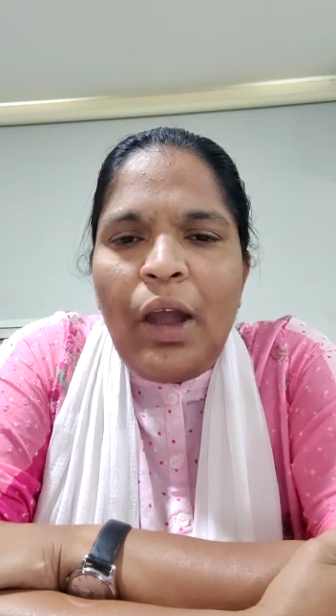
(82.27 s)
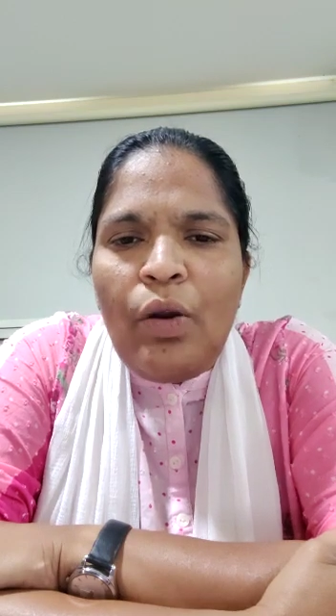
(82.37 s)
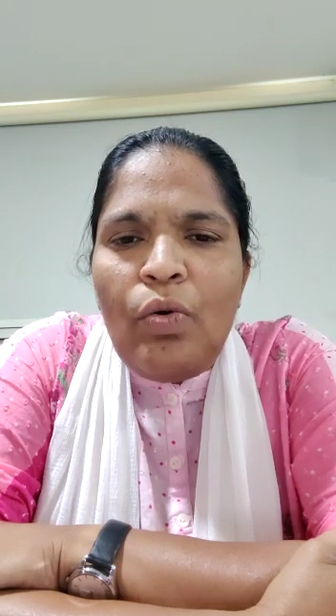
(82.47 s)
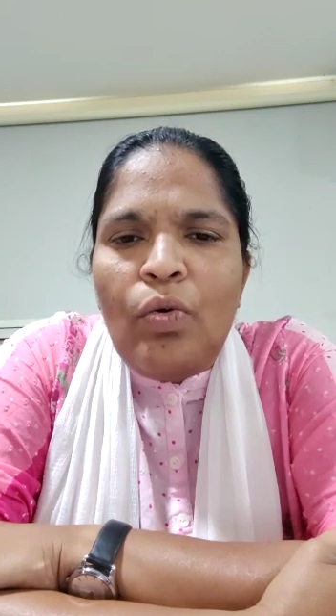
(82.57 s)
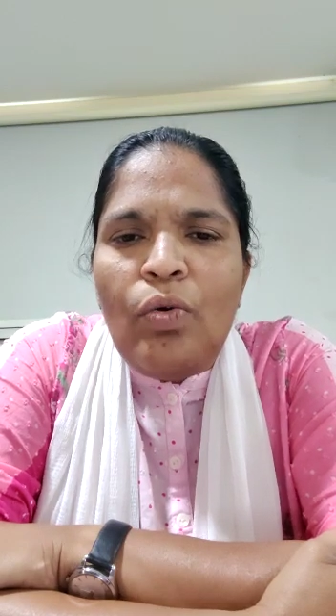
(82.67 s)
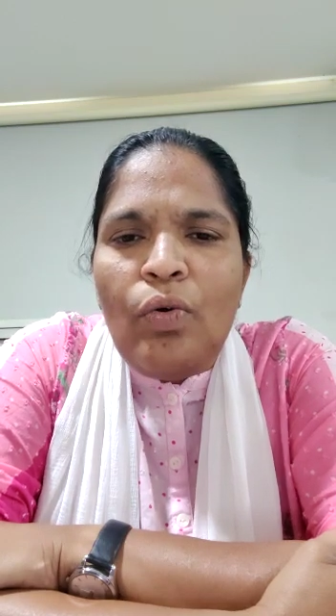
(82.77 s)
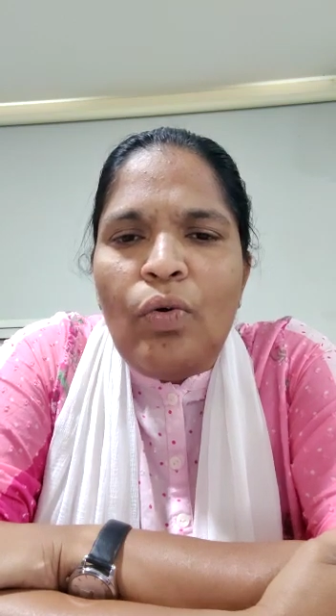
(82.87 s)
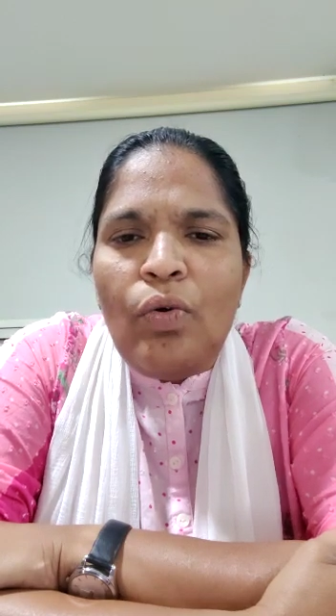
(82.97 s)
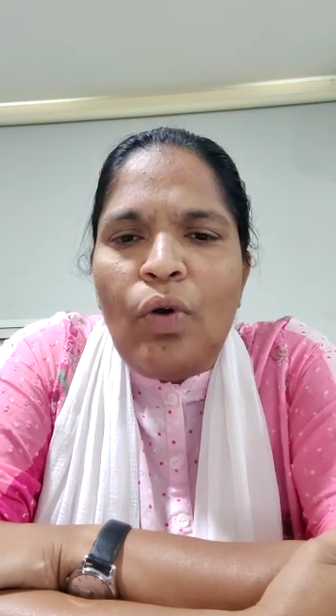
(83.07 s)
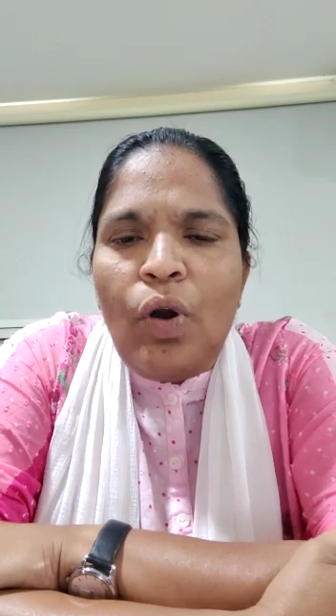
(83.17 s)
I don't
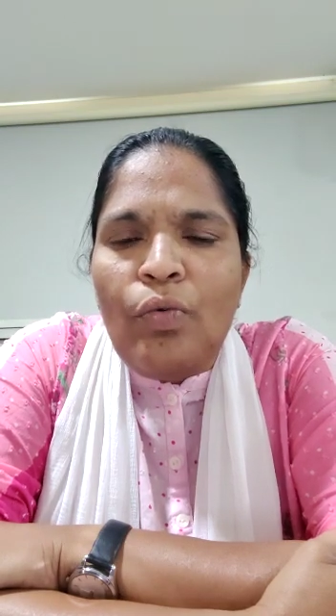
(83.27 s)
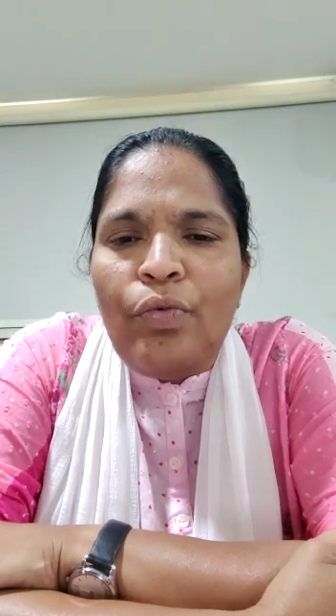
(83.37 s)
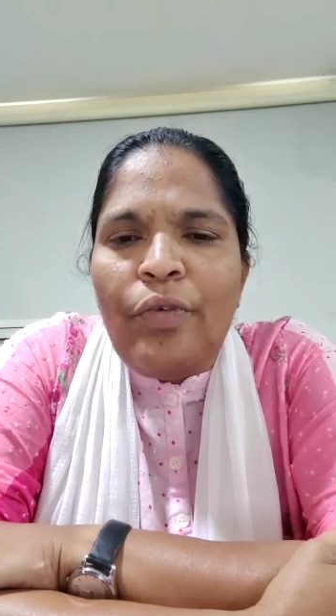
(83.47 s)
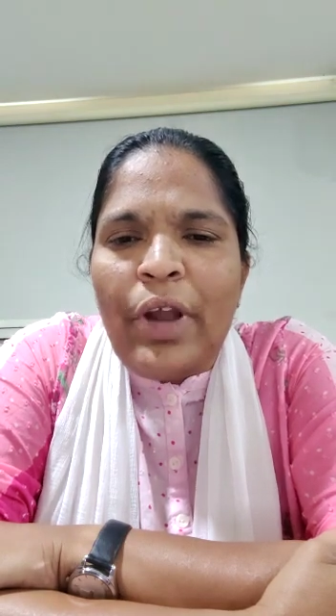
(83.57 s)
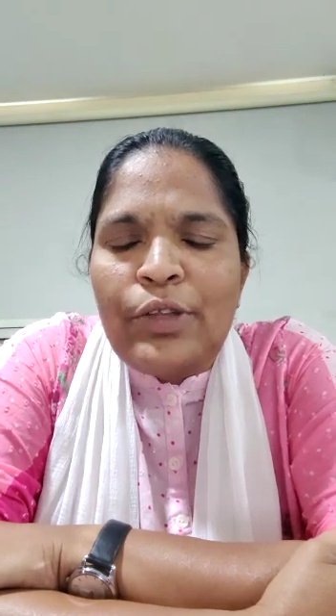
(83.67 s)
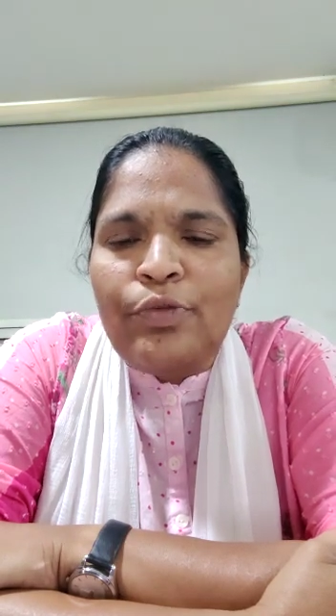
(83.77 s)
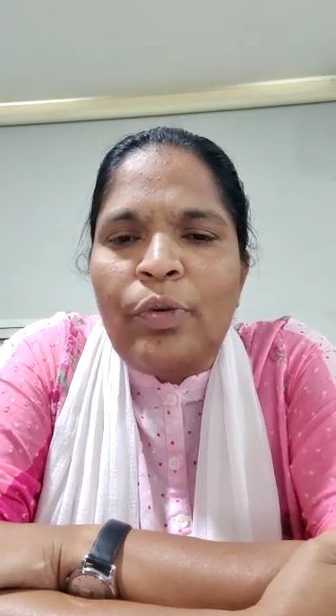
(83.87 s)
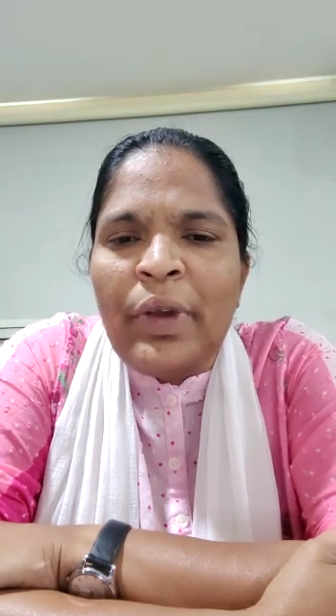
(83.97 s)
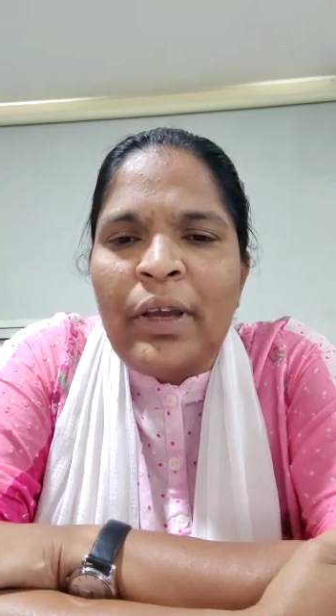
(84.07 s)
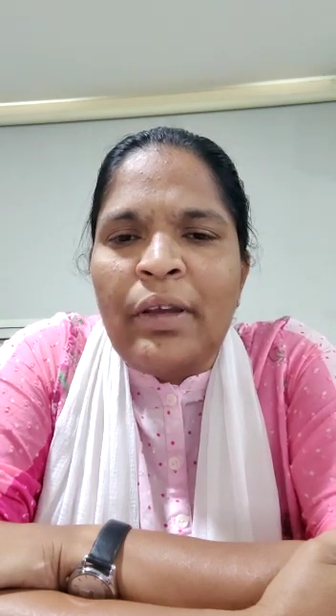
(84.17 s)
know how to transform
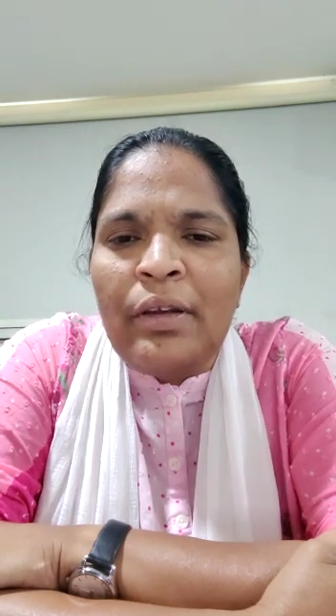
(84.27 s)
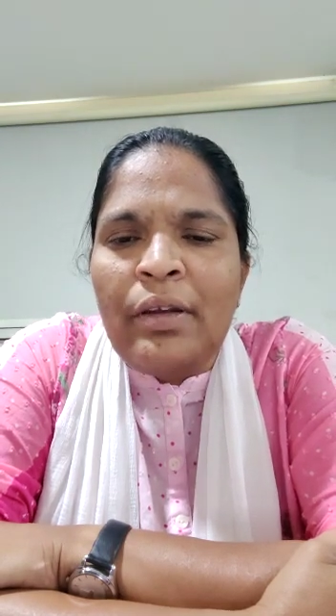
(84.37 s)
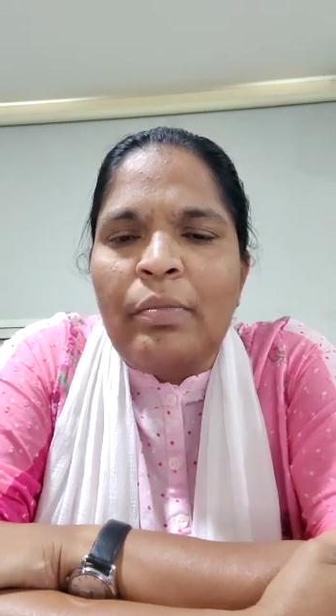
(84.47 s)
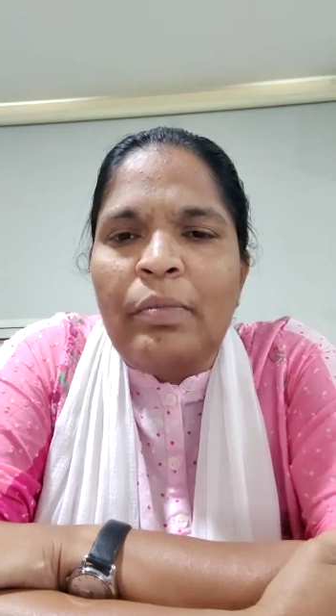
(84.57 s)
my career.